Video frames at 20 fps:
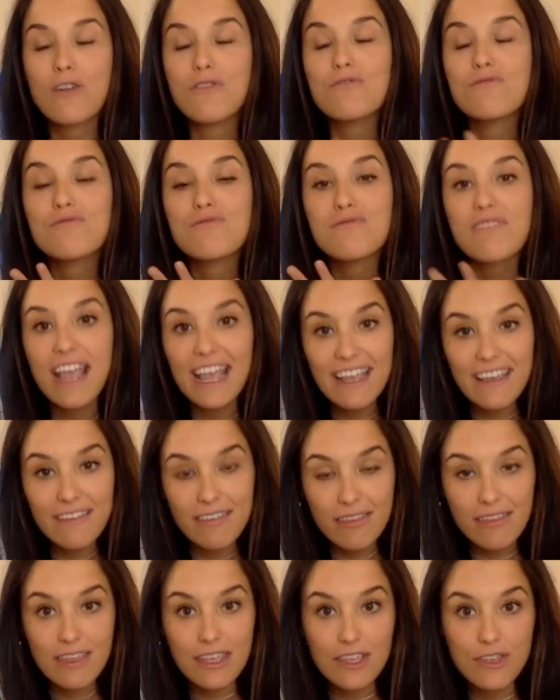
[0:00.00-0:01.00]
great
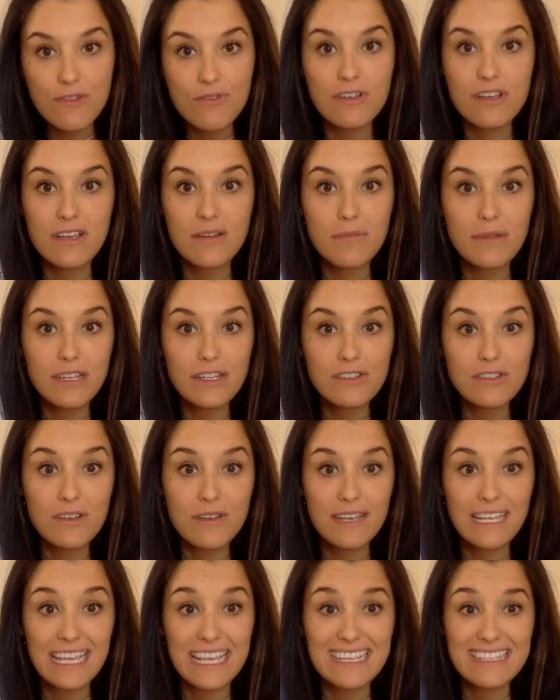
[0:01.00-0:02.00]
thing you could be
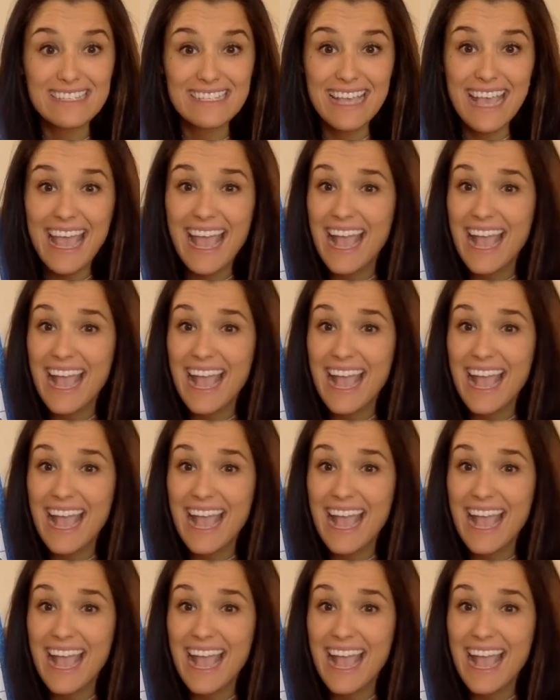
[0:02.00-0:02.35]
doing is